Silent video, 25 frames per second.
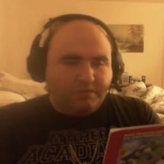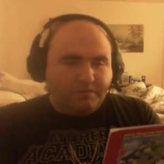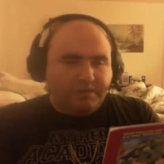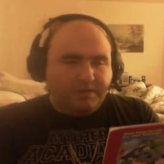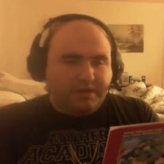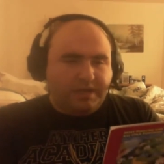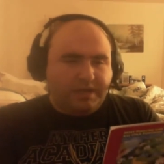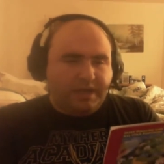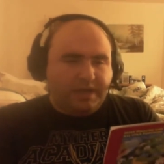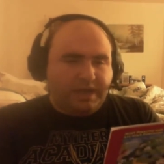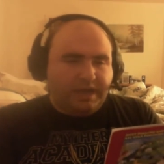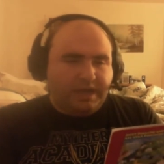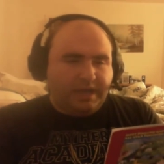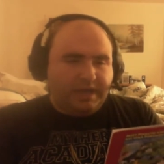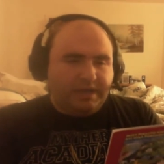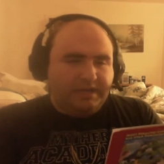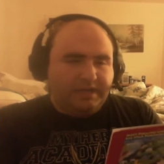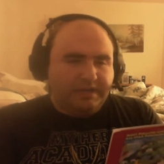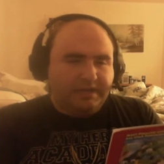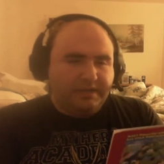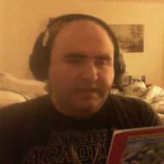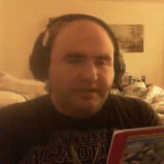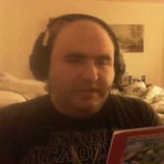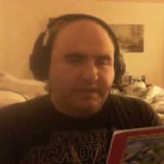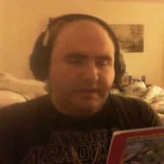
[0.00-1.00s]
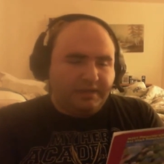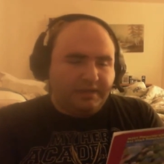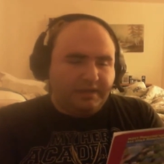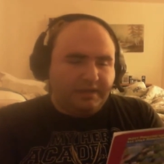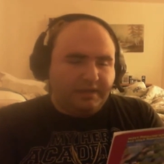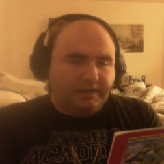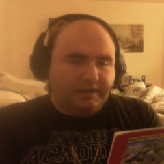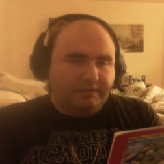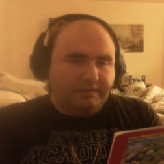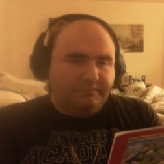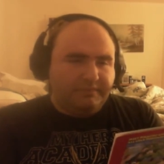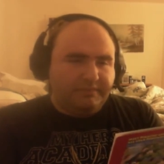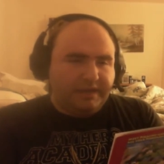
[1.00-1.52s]
Okay.
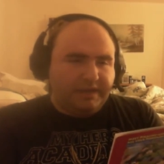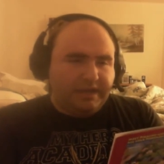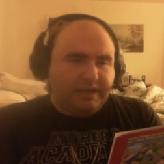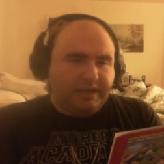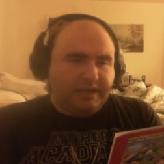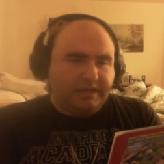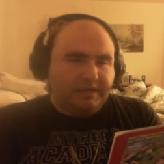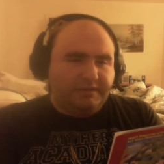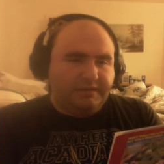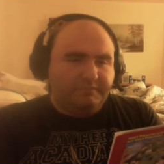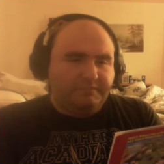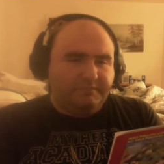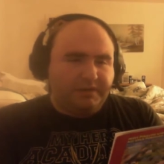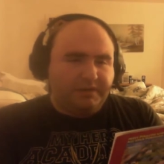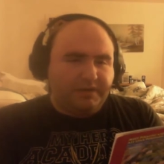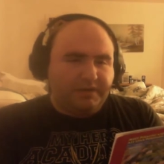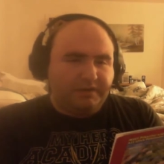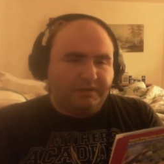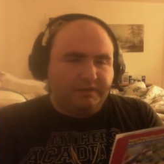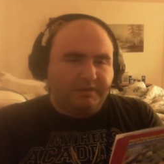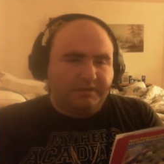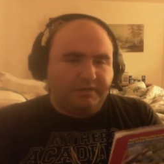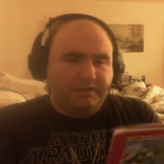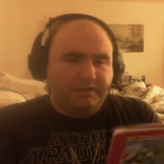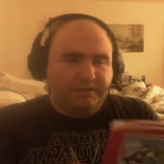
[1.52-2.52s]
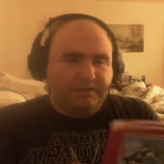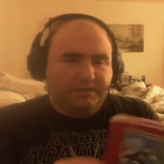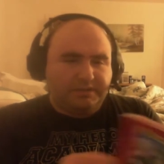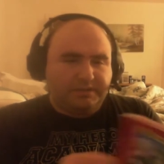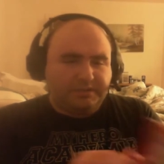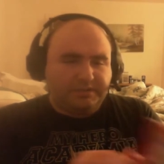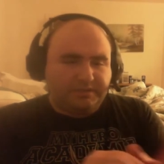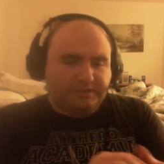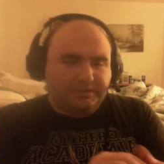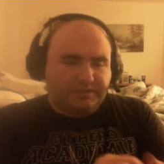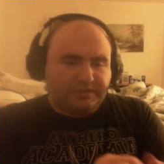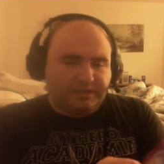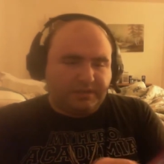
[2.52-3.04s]
Annie manga?
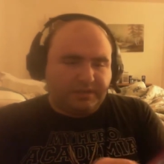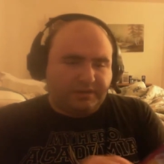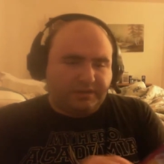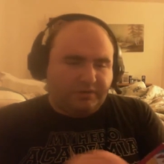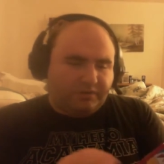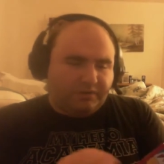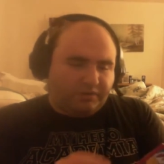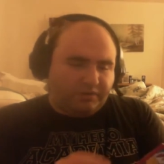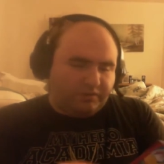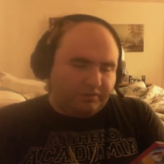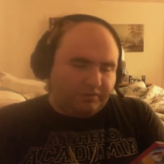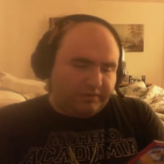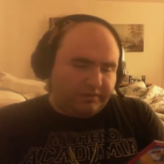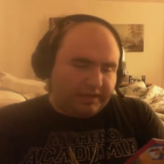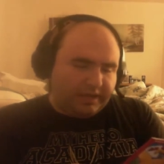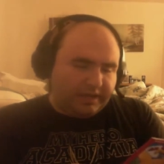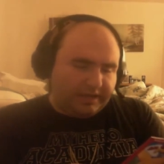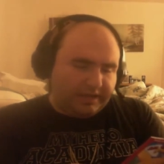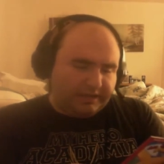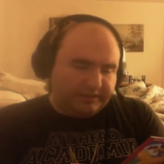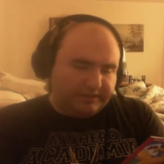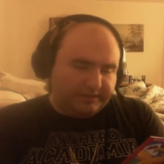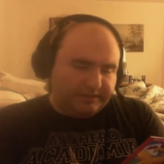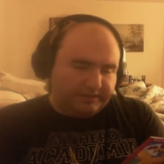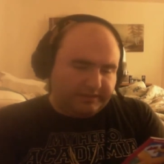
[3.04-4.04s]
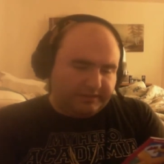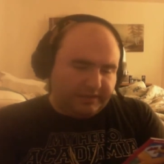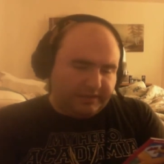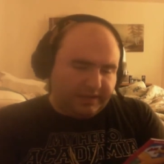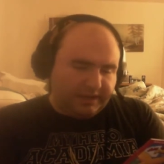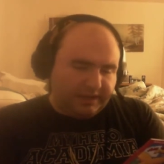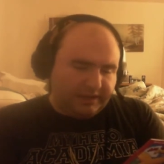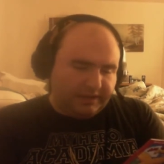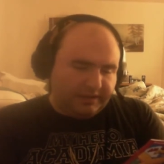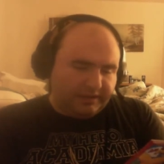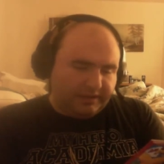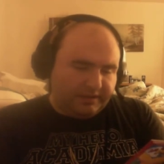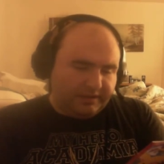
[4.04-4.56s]
This looks like an old ass,
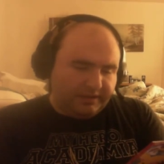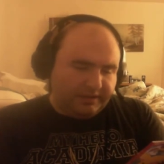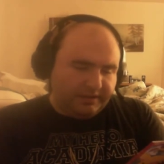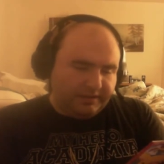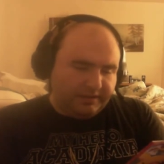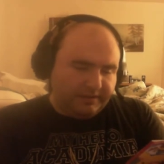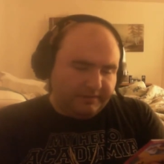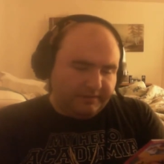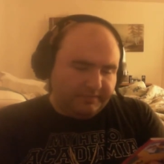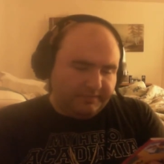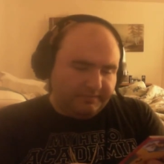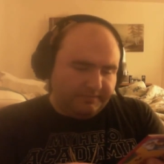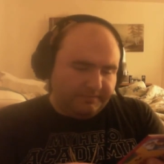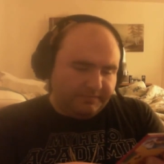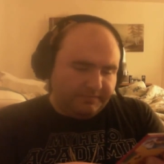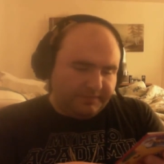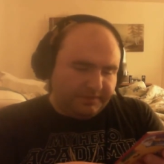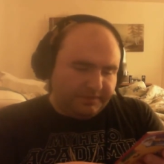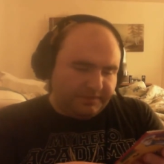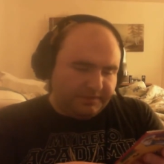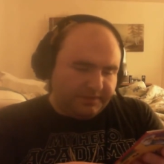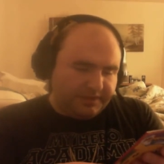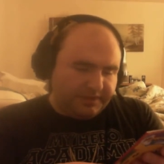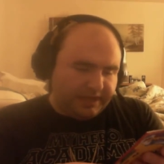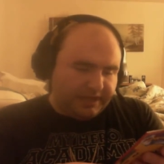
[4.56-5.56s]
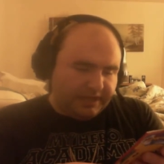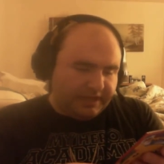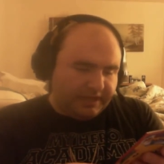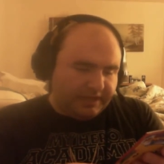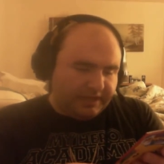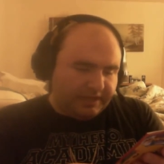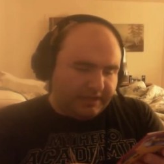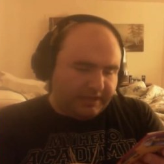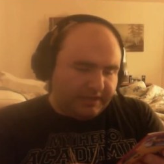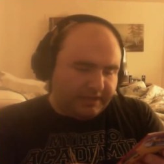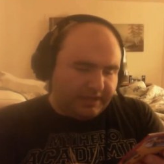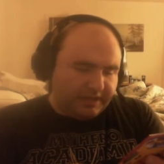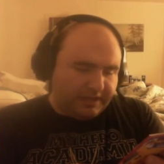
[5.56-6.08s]
like,
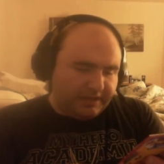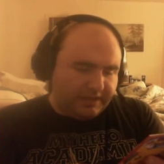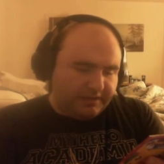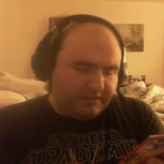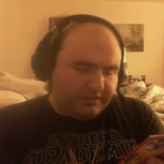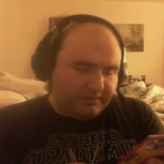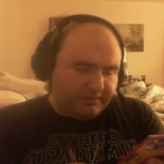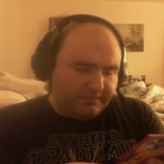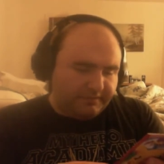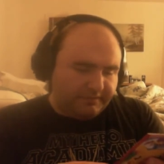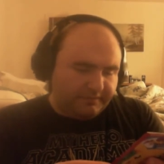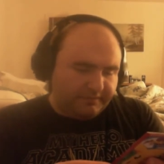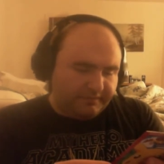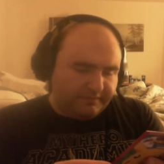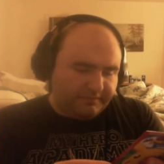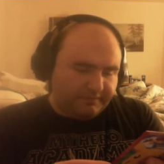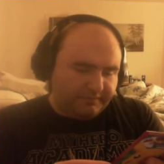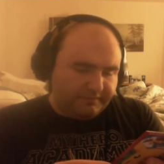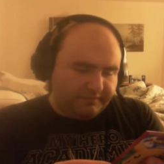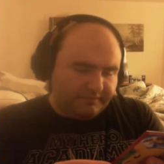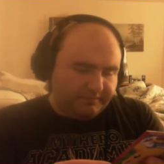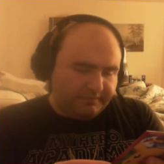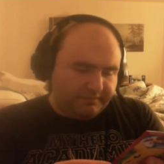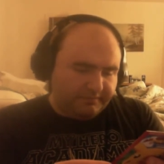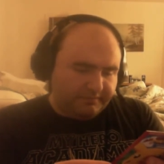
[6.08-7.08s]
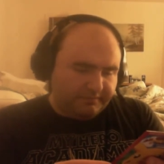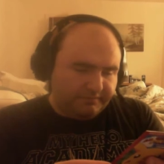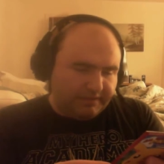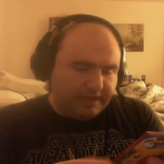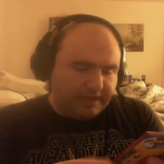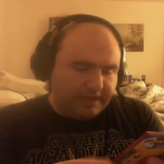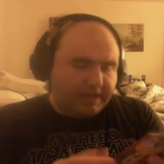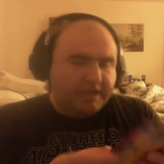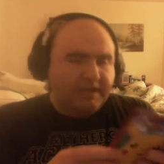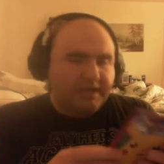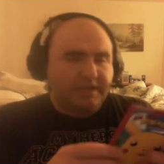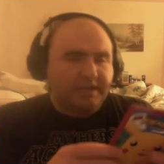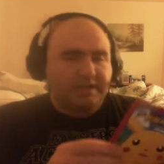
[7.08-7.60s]
thing, kind of?
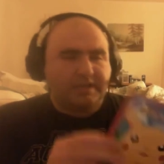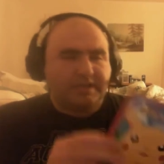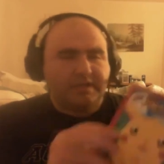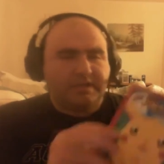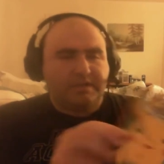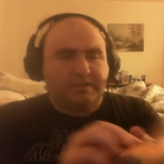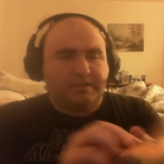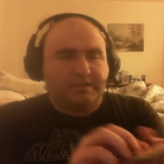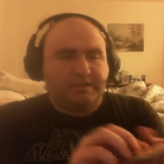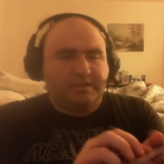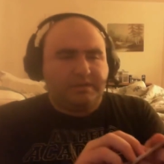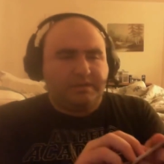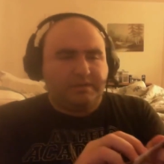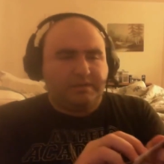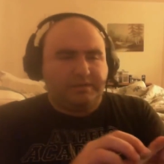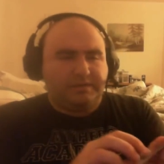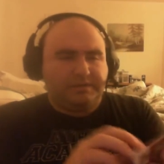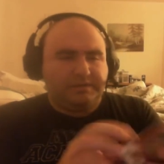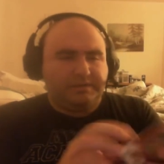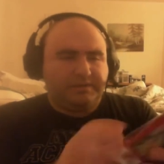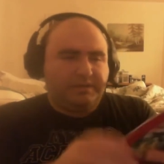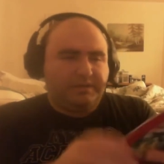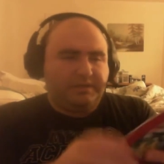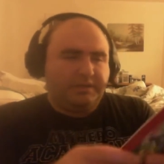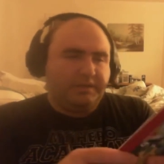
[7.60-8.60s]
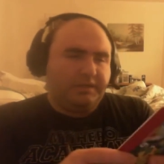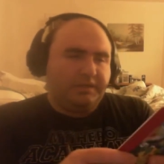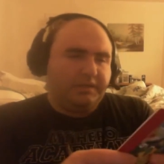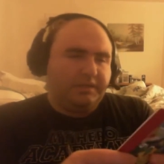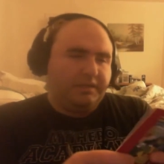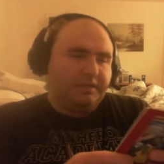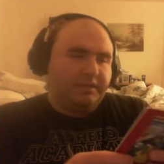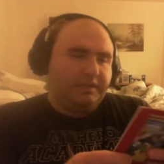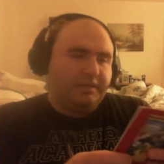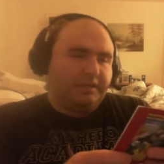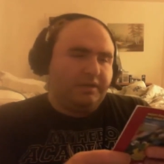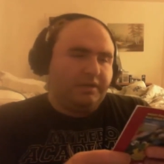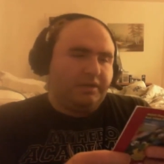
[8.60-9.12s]
Yeah, it kind of does.
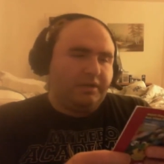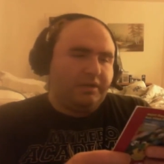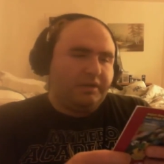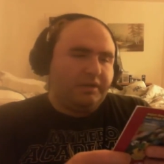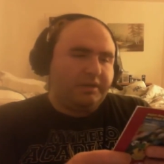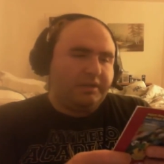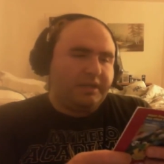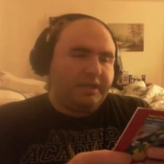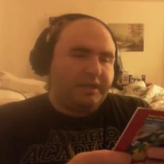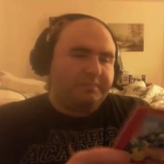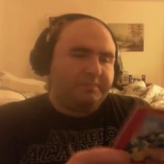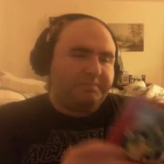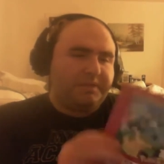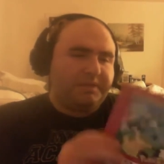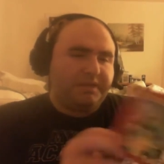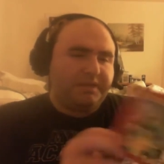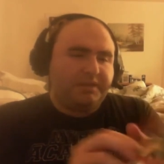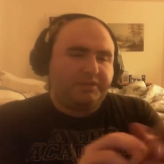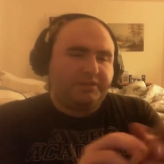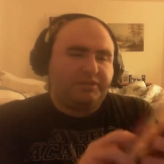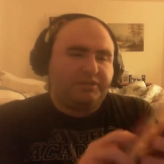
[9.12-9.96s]
All that